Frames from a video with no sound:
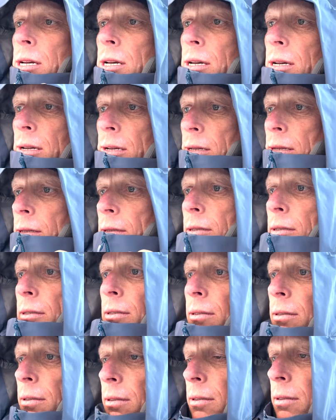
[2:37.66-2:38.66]
around the
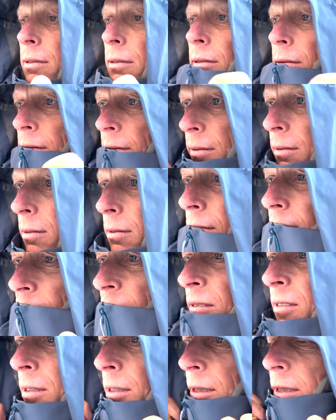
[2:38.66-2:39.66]
front and all of
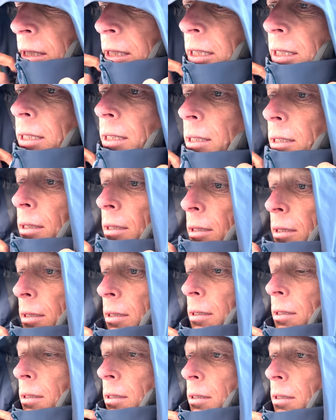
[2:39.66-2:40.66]
these draw
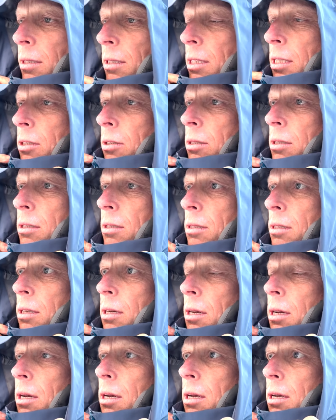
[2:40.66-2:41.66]
cords means that you
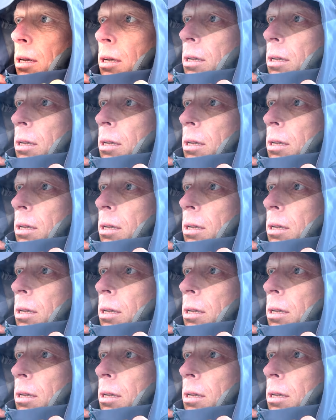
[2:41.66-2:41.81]
can really